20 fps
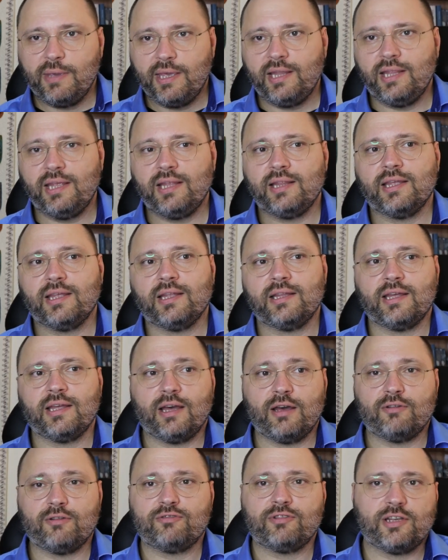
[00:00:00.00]
Meaning that
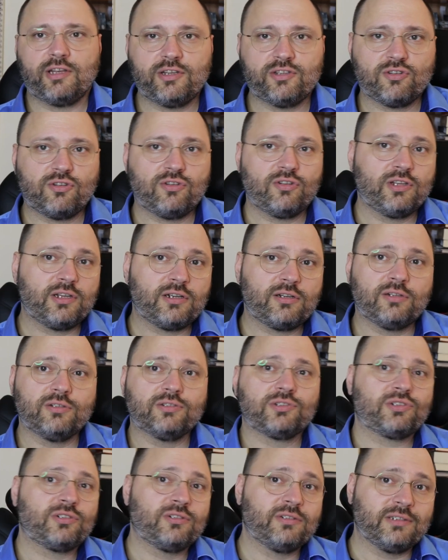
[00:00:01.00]
Haftar is only
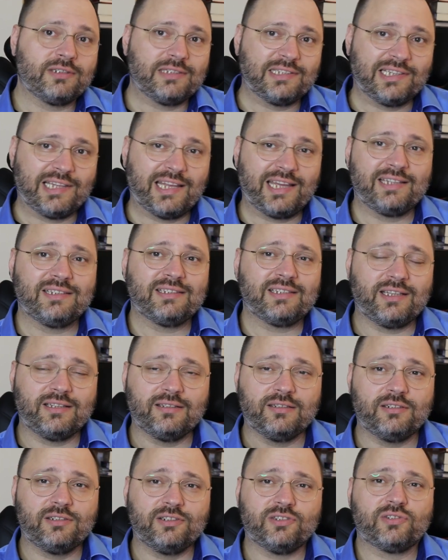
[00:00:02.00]
controlling the land
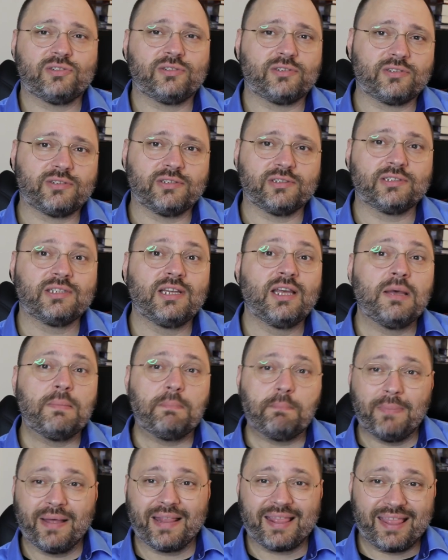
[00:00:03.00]
and the resources,
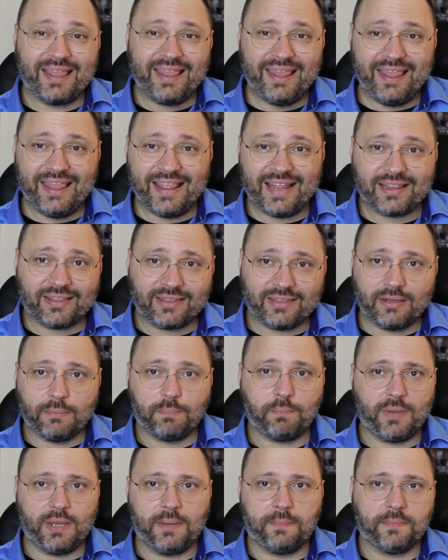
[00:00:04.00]
but not
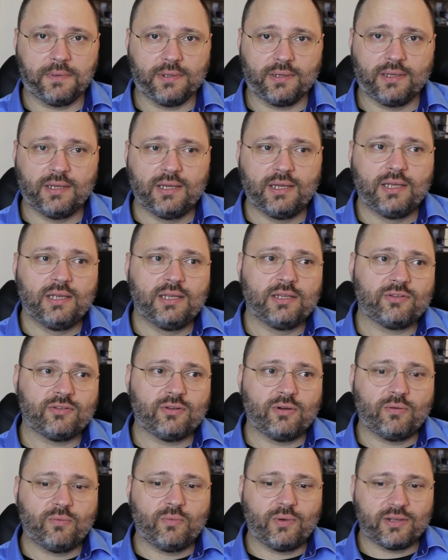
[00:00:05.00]
the people.
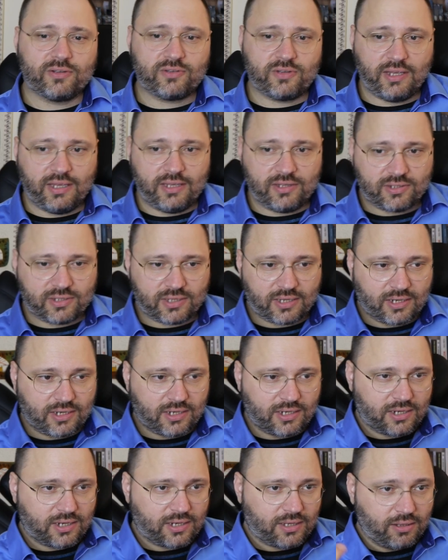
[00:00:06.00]
So once he is
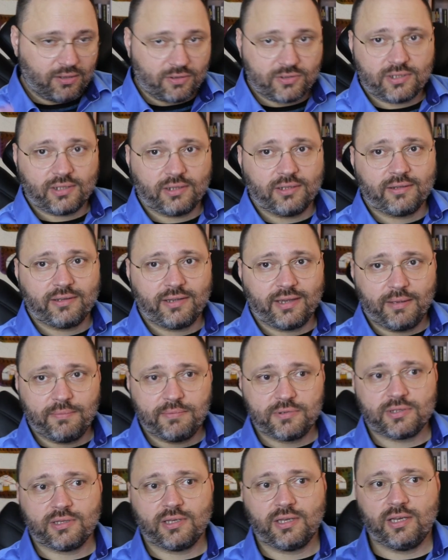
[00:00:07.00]
closing the
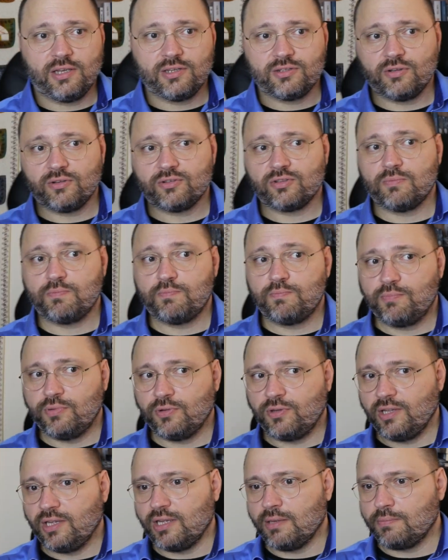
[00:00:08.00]
taps, he is also
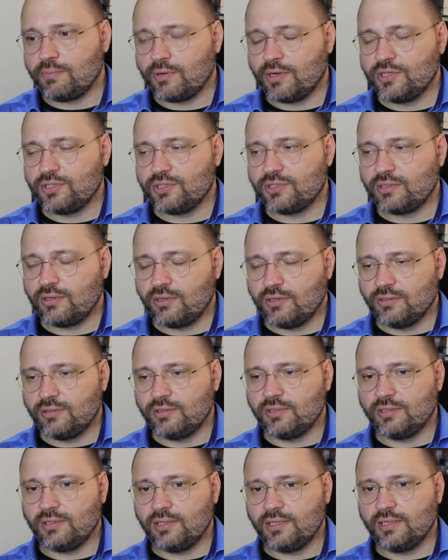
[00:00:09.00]
putting a pressure
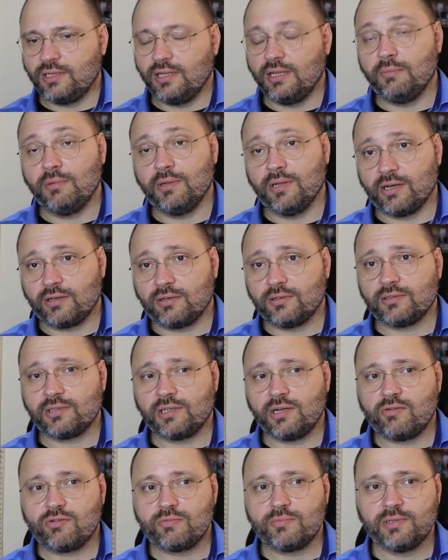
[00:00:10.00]
on the Libyan
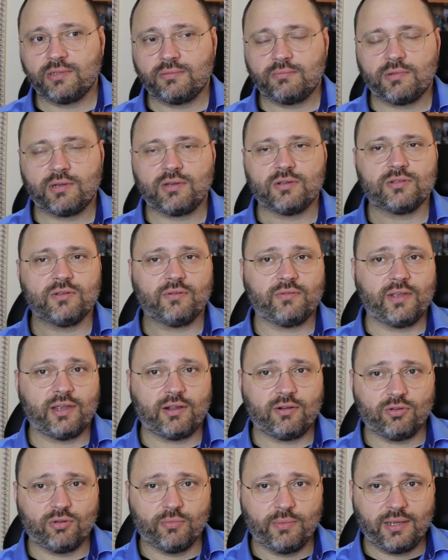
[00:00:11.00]
Accord government because of
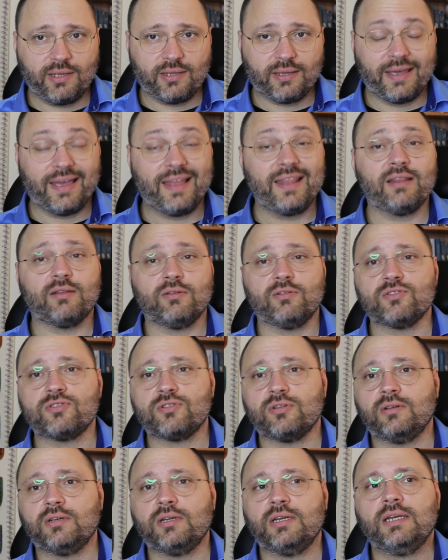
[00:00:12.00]
the economic and
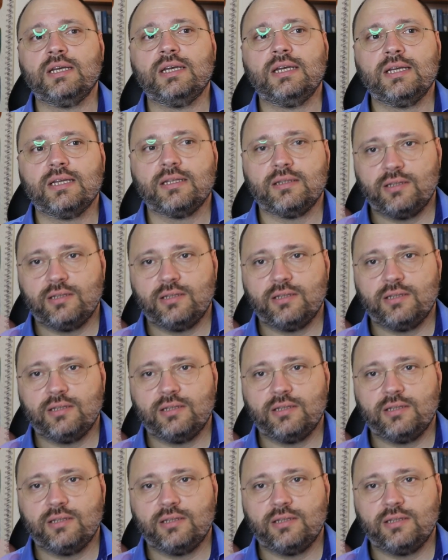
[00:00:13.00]
also